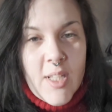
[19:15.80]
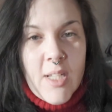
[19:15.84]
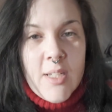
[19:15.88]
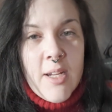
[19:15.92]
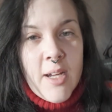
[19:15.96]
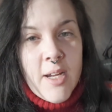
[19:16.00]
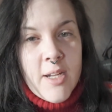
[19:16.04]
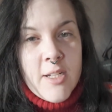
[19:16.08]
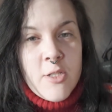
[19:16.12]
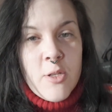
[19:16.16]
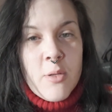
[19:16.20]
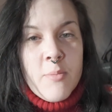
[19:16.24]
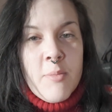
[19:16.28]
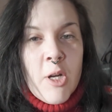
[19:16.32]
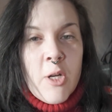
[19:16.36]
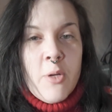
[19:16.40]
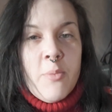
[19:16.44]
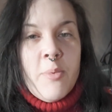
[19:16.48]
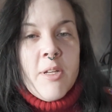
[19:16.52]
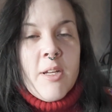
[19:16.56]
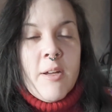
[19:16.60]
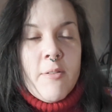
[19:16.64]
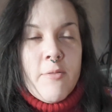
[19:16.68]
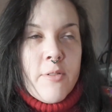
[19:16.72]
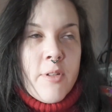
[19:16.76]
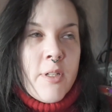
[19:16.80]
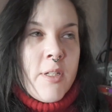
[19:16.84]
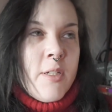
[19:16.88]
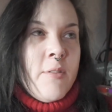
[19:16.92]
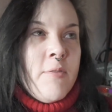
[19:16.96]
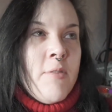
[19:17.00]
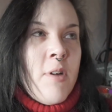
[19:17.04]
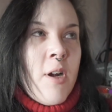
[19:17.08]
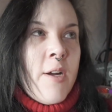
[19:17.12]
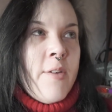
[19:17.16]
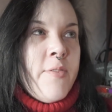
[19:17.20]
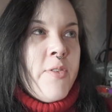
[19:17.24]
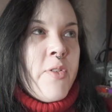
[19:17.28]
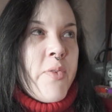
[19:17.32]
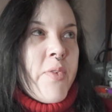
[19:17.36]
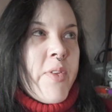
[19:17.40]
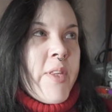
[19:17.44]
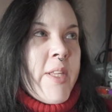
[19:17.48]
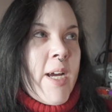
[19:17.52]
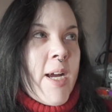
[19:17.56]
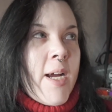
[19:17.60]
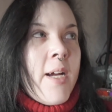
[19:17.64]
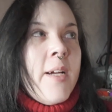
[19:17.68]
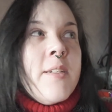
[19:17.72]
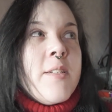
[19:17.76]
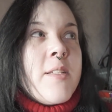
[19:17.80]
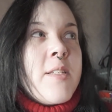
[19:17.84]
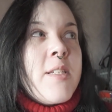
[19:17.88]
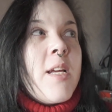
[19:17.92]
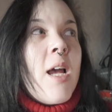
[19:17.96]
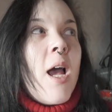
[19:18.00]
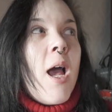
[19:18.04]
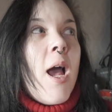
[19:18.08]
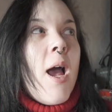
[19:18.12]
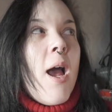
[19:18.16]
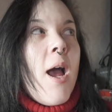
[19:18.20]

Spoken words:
Yeah, so I'm hoping everything arrives for that.